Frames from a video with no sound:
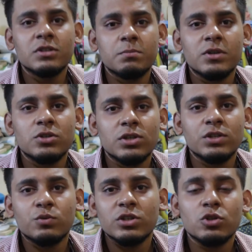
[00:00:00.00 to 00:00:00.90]

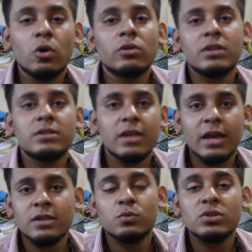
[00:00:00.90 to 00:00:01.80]
species which Northeast
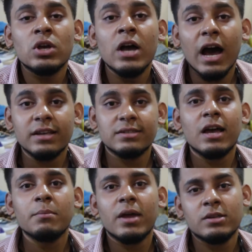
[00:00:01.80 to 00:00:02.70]
has, which
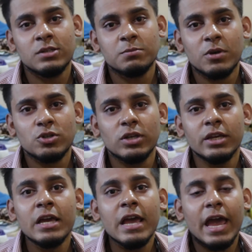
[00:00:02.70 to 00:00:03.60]
Assam has especially,
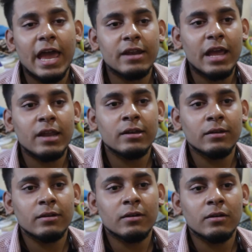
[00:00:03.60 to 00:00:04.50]
and and
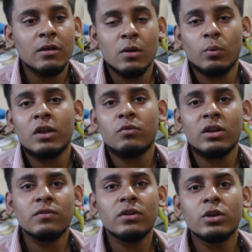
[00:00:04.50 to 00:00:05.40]
uh, whenever,
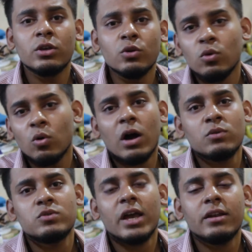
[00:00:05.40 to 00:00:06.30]
whenever you go
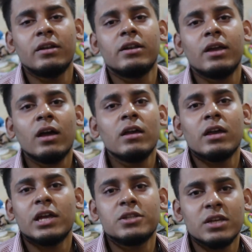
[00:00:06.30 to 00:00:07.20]
outside India,
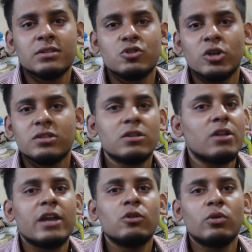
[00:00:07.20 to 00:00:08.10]
it's it's just a
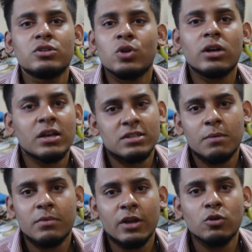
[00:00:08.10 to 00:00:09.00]
rhino, it's not
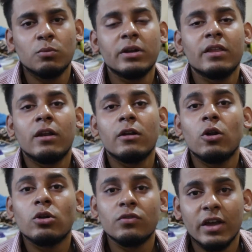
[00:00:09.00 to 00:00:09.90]
Assam rhino, but there are a
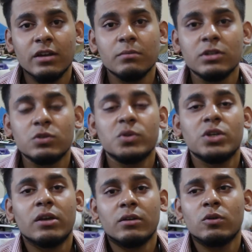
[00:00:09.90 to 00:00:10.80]
lot of animals which
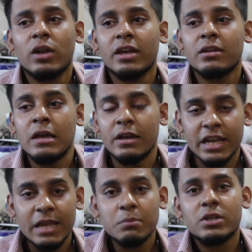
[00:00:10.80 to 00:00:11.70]
are, you know, like
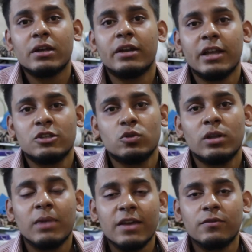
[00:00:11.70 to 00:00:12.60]
names are attached to
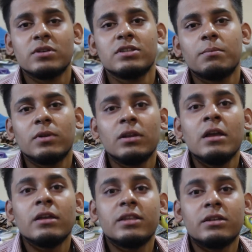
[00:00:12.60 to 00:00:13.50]
them. Like for example,
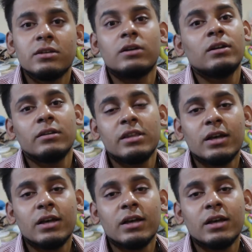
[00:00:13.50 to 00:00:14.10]
the turtle, the